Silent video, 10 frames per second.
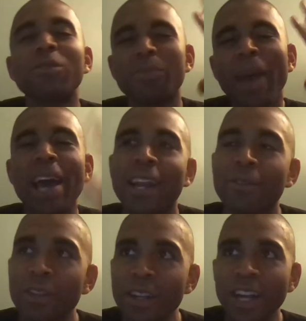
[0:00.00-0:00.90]
It was bad.
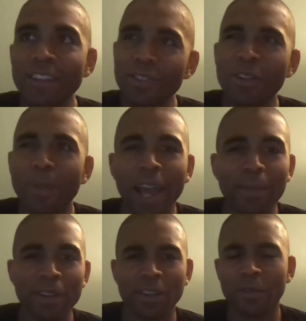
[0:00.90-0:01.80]
And I still look back at
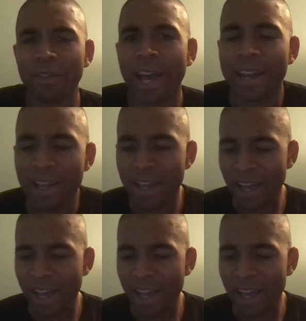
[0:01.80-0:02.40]
myself for that.